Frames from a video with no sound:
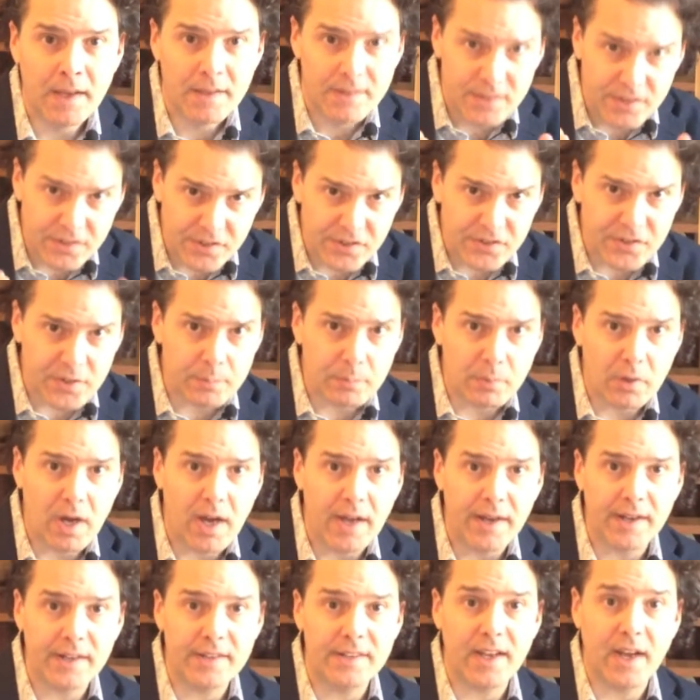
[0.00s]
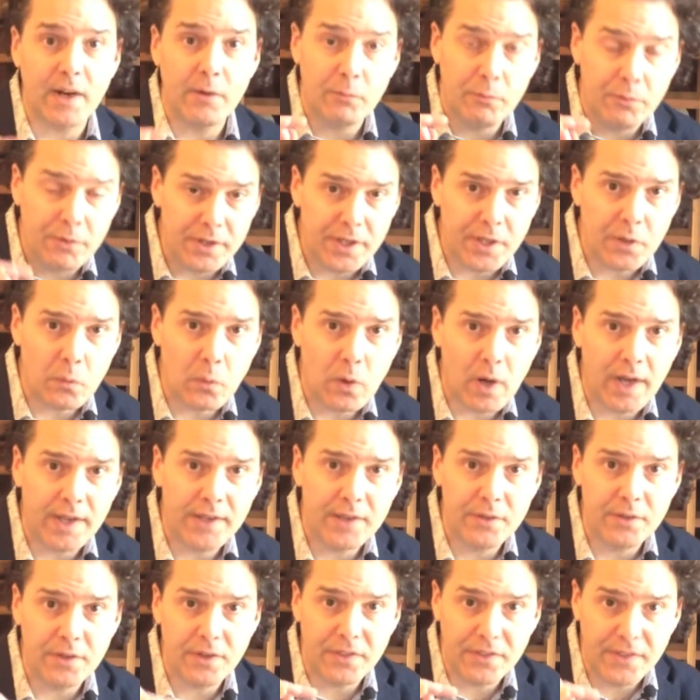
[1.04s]
this is a product I really want
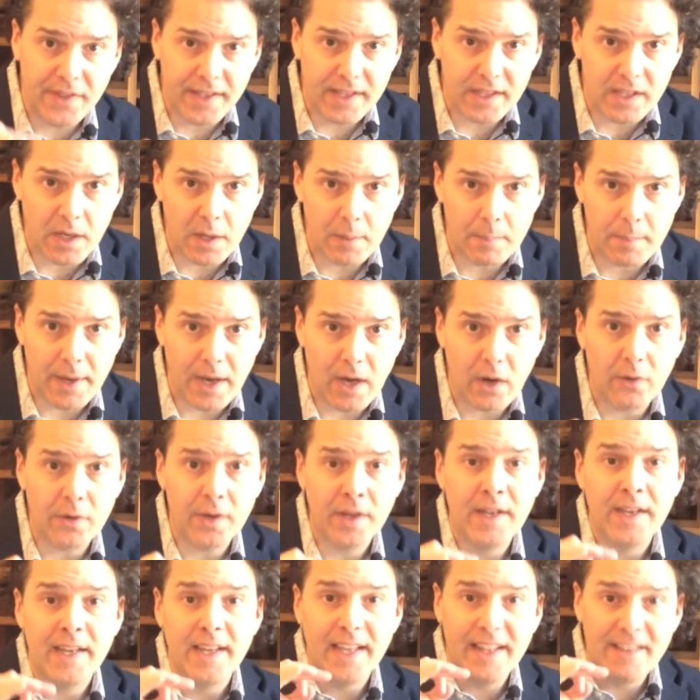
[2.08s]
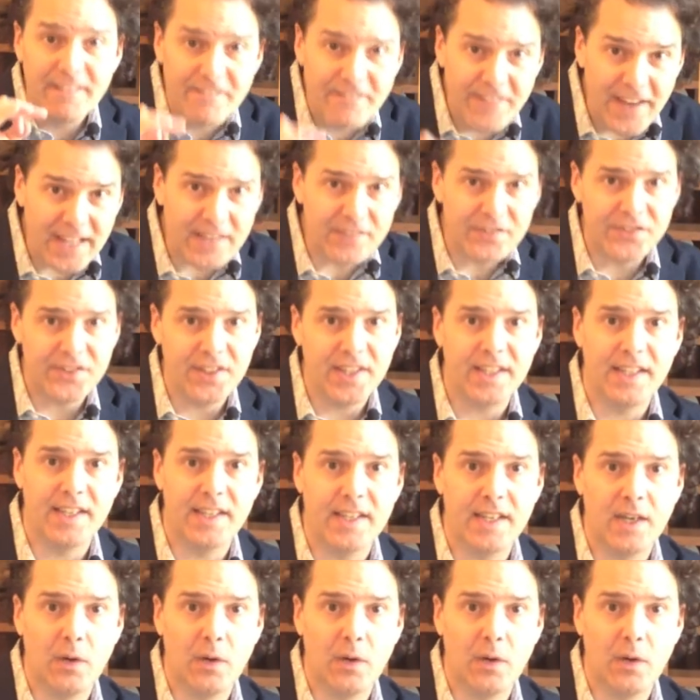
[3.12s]
you to think about investing in.